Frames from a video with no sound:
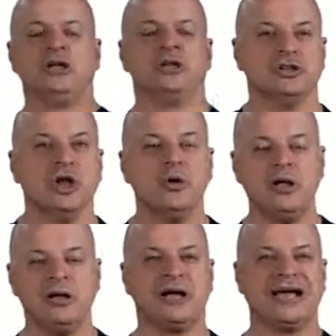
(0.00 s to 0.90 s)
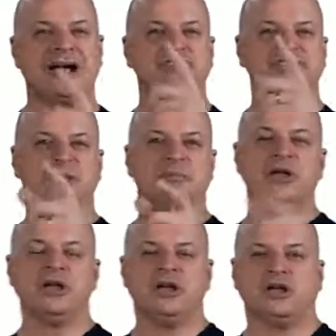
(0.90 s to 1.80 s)
Low calcium
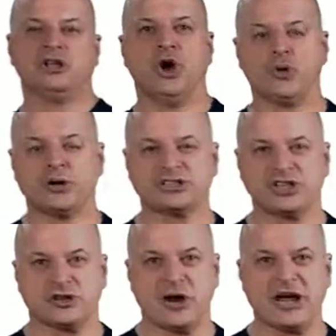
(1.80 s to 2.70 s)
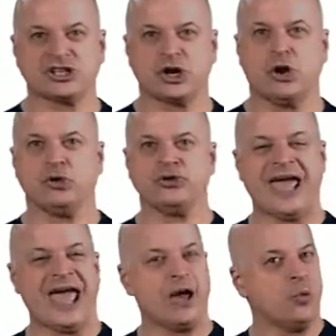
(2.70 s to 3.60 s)
lowers the threshold
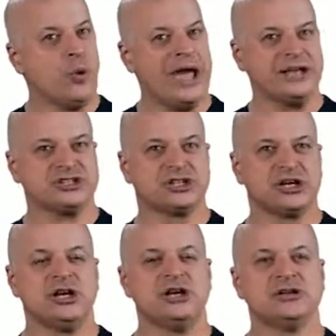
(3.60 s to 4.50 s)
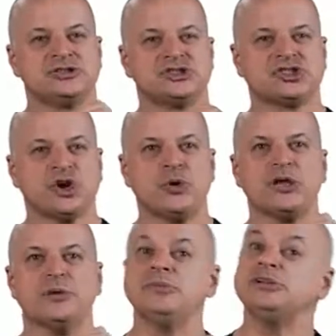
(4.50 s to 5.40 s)
at which
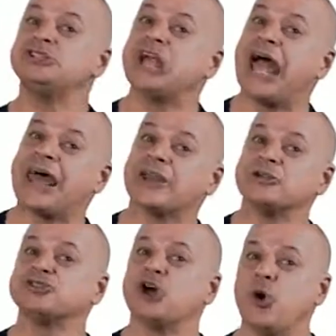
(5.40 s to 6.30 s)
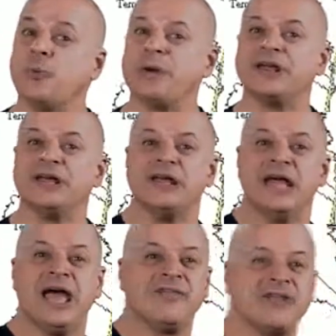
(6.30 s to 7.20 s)
sodium channels open, and